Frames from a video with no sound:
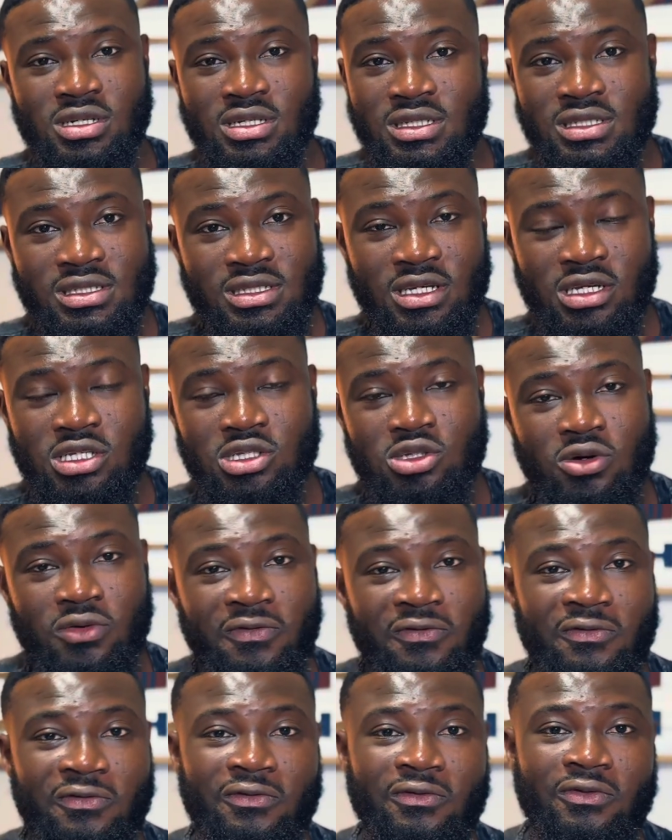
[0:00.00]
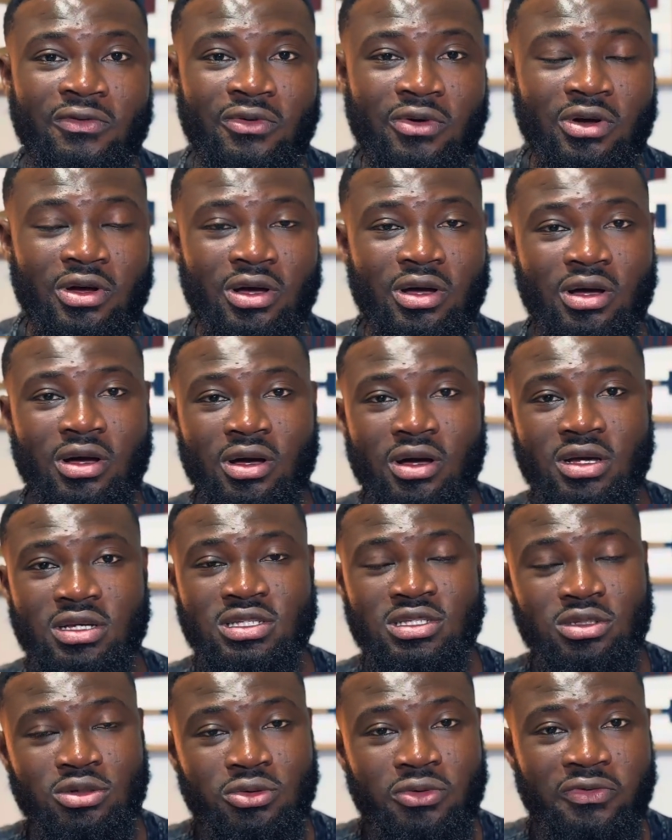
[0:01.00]
6 of
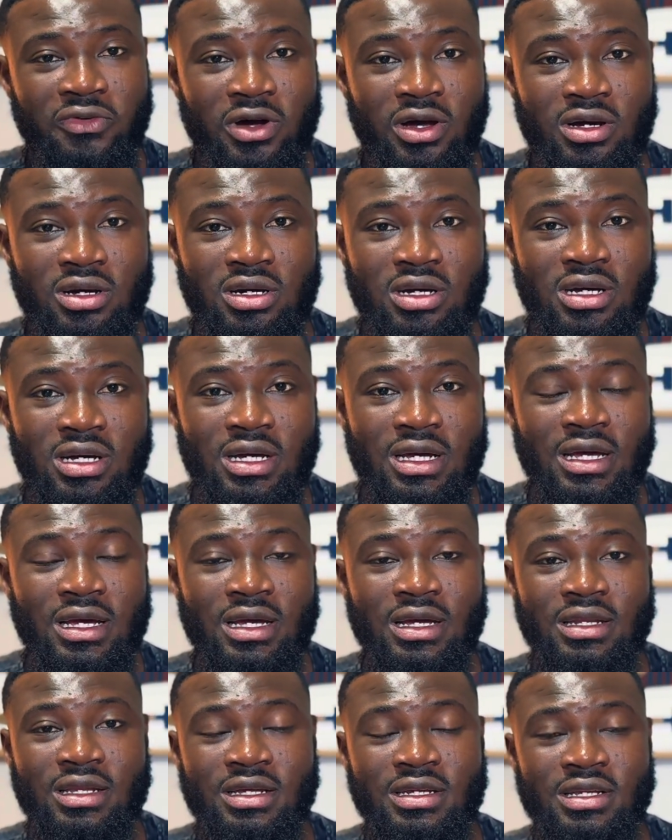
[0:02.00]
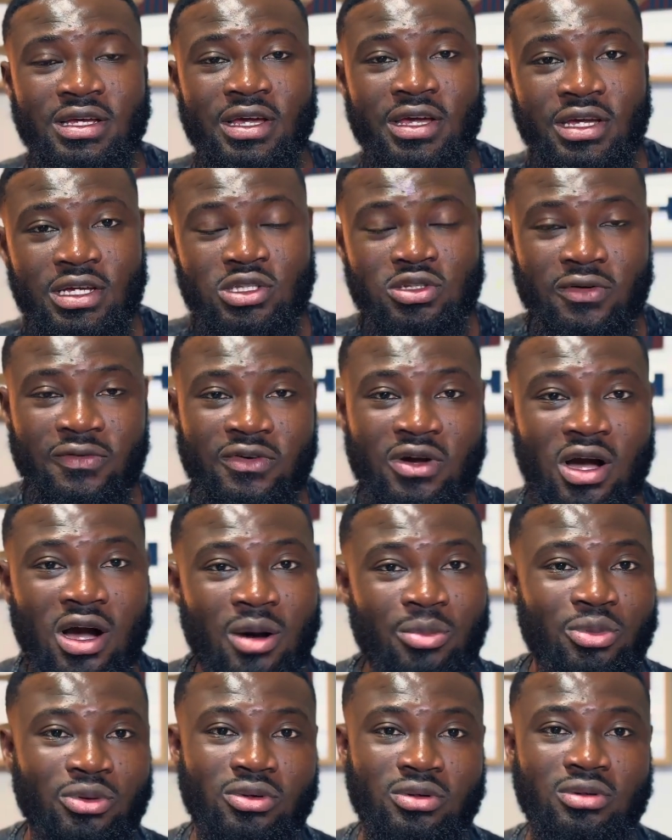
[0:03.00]
silver, and then 8 of
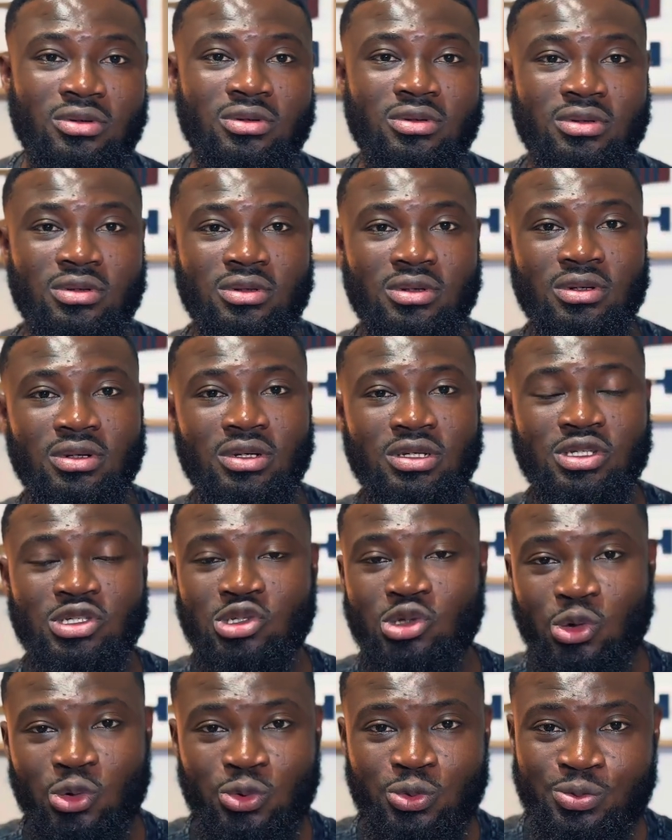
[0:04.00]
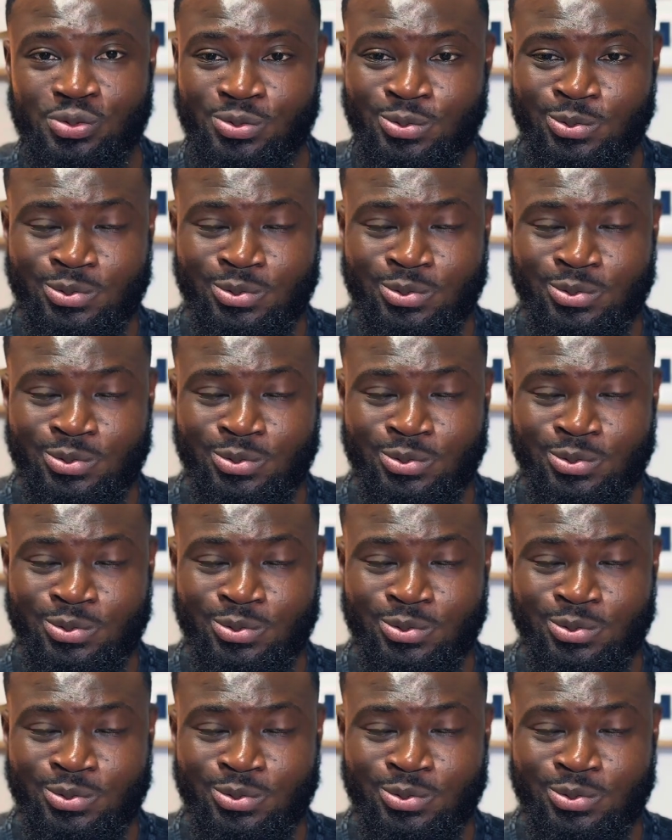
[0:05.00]
copper. You know,